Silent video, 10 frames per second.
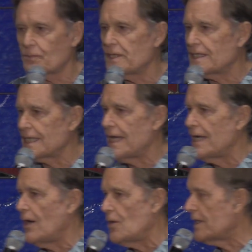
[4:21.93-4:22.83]
We
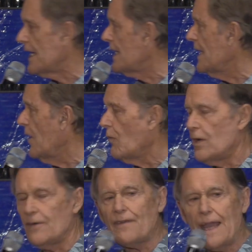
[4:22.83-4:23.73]
say, okay,
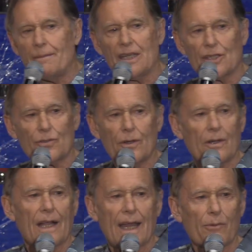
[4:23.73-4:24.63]
well, if I'm in
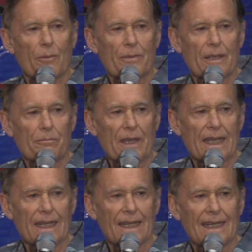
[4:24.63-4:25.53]
control, I won't be in
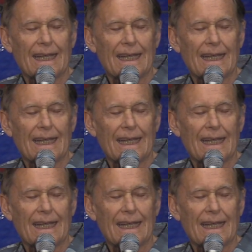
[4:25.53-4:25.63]
pain.